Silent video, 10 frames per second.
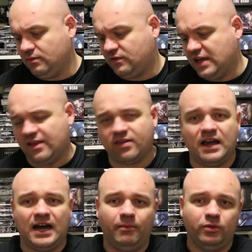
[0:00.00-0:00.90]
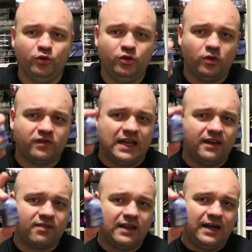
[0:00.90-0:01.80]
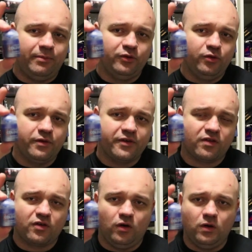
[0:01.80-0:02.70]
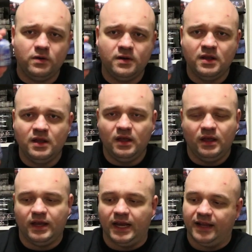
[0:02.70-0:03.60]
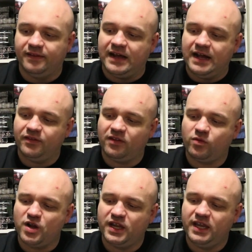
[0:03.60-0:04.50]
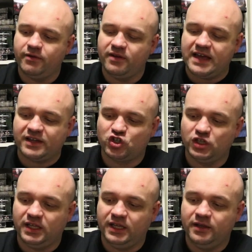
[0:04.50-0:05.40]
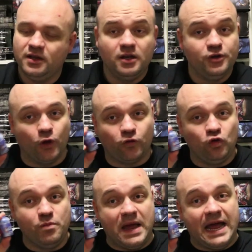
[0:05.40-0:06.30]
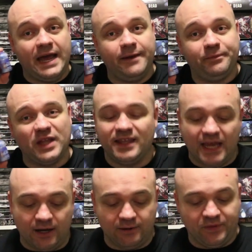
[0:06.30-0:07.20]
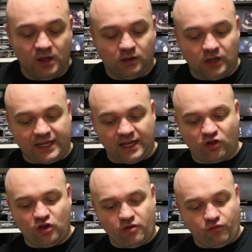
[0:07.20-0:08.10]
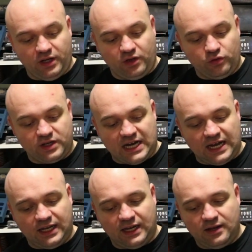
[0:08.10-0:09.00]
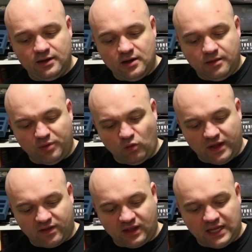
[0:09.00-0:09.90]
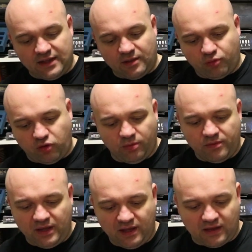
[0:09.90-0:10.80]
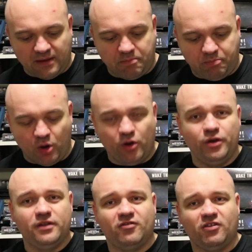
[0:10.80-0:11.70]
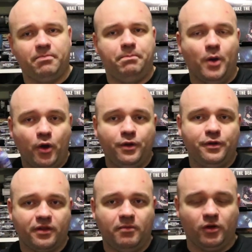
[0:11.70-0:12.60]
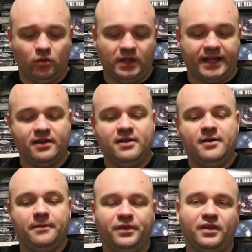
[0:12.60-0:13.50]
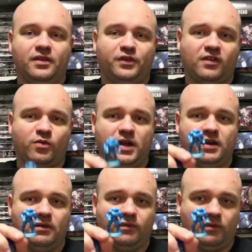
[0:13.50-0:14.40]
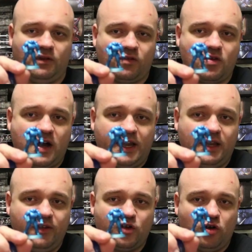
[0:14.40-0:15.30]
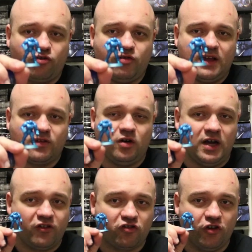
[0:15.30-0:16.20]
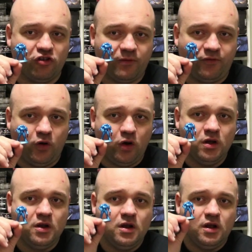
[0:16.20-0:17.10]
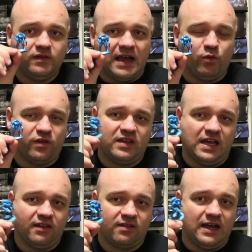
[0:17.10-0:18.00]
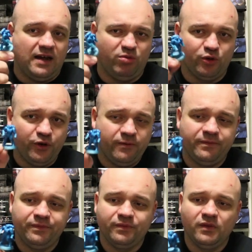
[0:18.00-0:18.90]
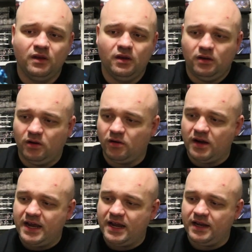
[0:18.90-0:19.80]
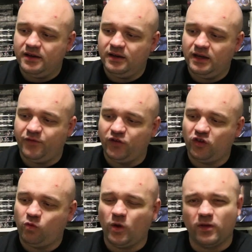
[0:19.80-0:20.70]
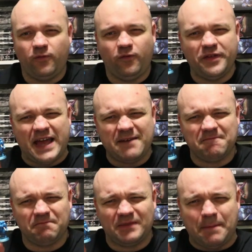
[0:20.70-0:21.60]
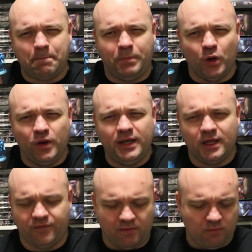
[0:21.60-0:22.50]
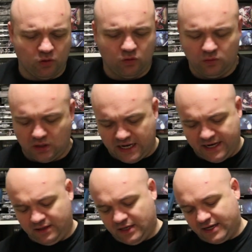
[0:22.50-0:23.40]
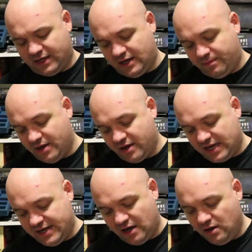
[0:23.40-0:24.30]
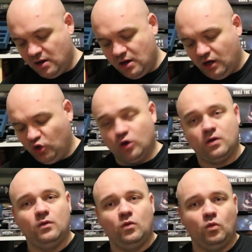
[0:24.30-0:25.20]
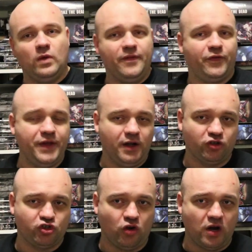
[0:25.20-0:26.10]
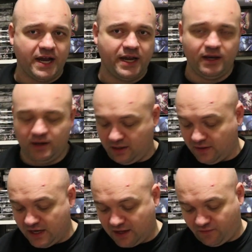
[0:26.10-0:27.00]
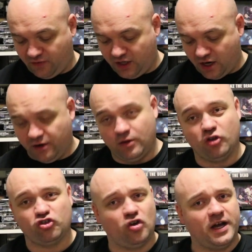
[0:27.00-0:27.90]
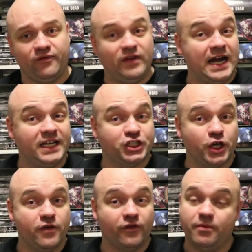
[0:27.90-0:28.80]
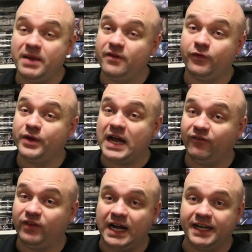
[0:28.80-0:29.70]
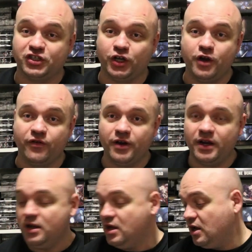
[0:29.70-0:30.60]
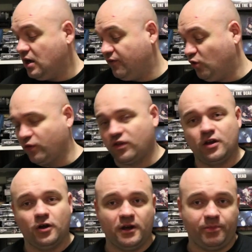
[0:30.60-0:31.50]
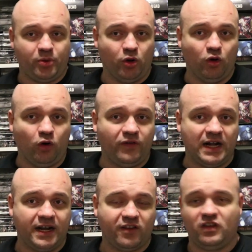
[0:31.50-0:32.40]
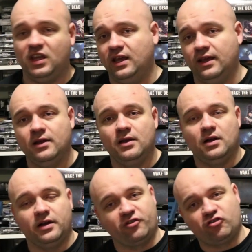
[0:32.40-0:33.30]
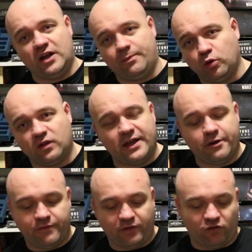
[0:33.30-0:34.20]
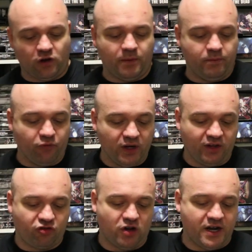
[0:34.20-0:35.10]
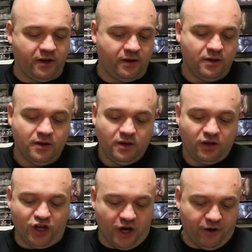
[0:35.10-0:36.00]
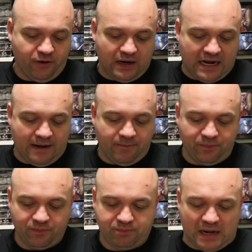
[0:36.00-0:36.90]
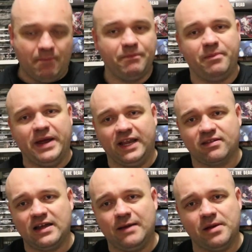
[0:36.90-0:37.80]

Talassar Blue, or Talassar Blue, or it is called. And uh, this one here is actually not too bad. Again, like, it's got a really good color, but once again, the problem is it burns. It just burns the model. Like the, this one, this guy here, the contrast guy I showed you before, that was Talassar Blue. All right, and if it just wasn't for that that burning of the model, I like it'd be okay. Now, look, one thing I'll try in the next video, I'll try to varnish over it. Maybe if we varnish over it, I've also got a pearl varnish here. I'm going to try to put that over the top, really trying to, you know, um, pump the paints up.